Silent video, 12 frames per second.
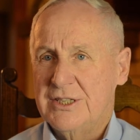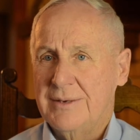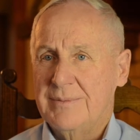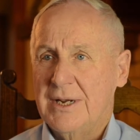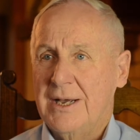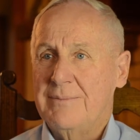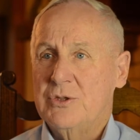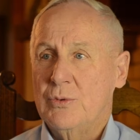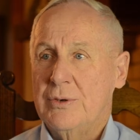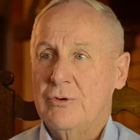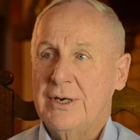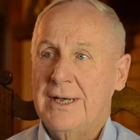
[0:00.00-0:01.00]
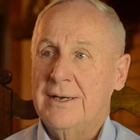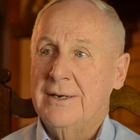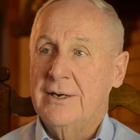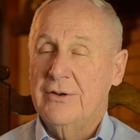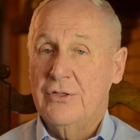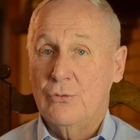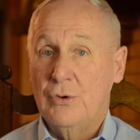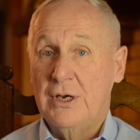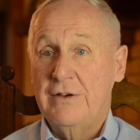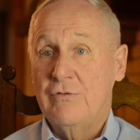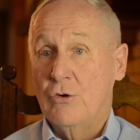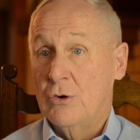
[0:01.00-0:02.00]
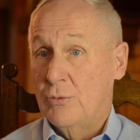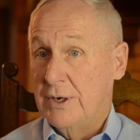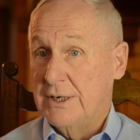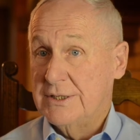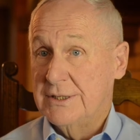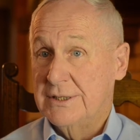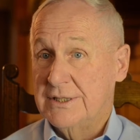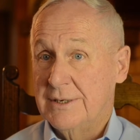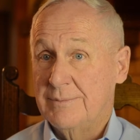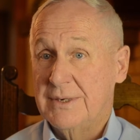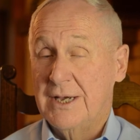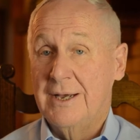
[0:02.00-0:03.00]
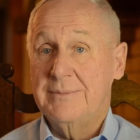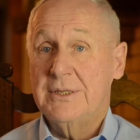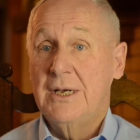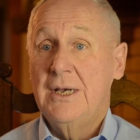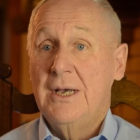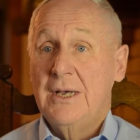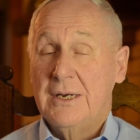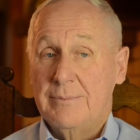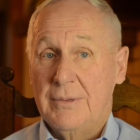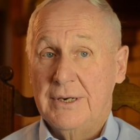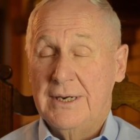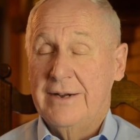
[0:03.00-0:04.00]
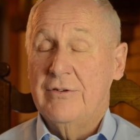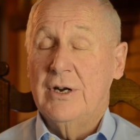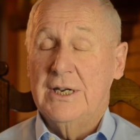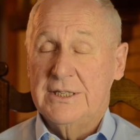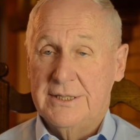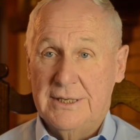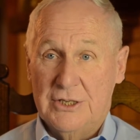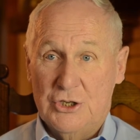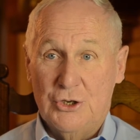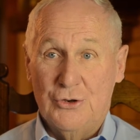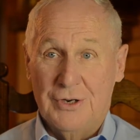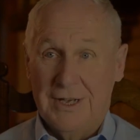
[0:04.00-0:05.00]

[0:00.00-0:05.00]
Sometimes we were down there 3-4 weeks, and sometimes, but never less than 2